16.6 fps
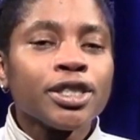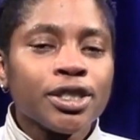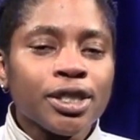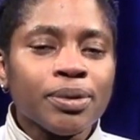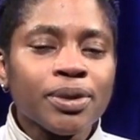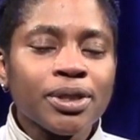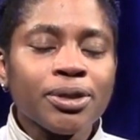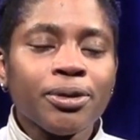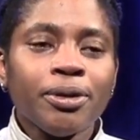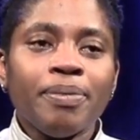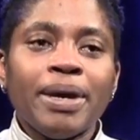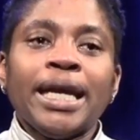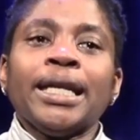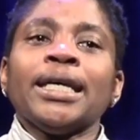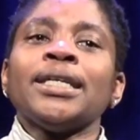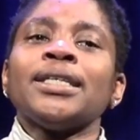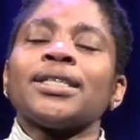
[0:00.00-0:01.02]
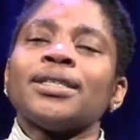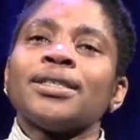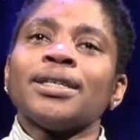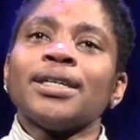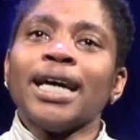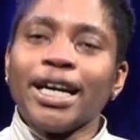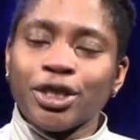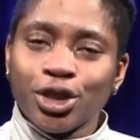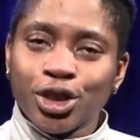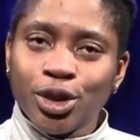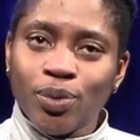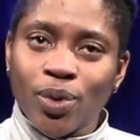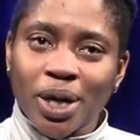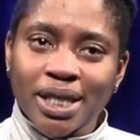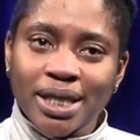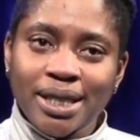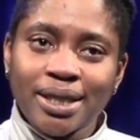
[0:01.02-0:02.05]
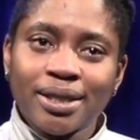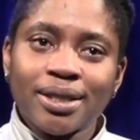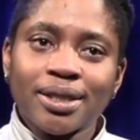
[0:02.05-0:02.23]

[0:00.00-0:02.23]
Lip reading: She was cremated, as she wanted.